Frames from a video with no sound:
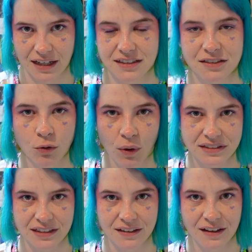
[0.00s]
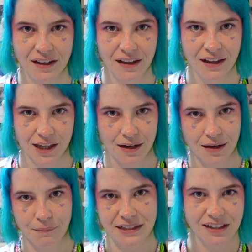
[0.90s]
I still wasn't, like,
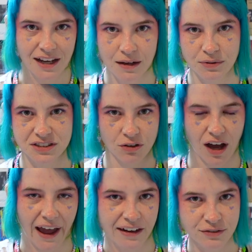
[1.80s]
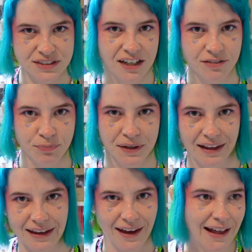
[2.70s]
my signing was still kind of stiff, but
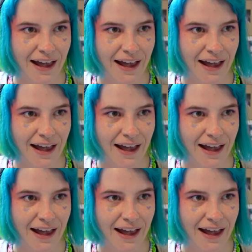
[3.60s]
like,